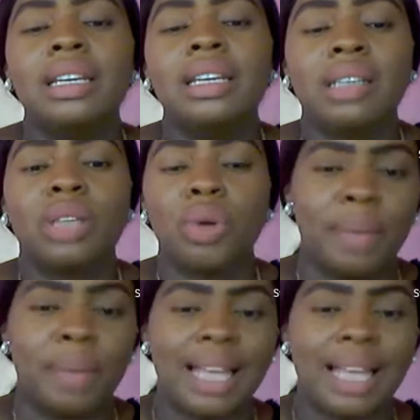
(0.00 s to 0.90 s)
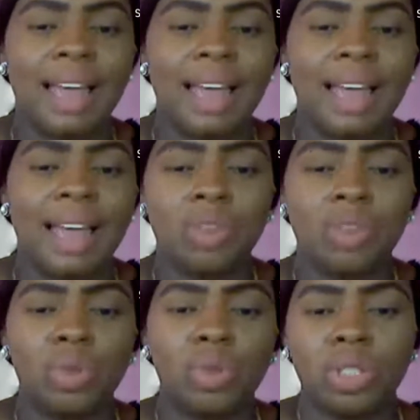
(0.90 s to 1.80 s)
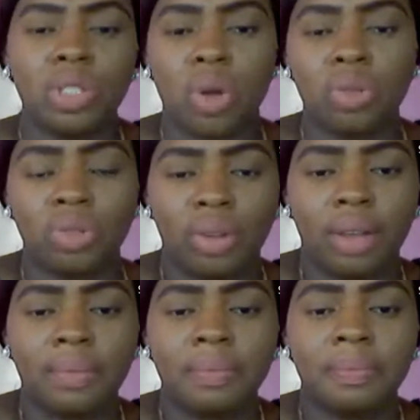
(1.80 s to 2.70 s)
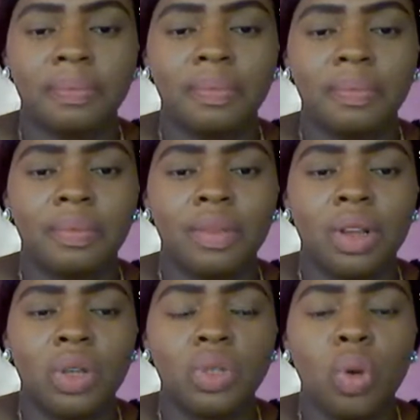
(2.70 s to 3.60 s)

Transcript: deceived to say you're going to have a better life. Let's go to this country.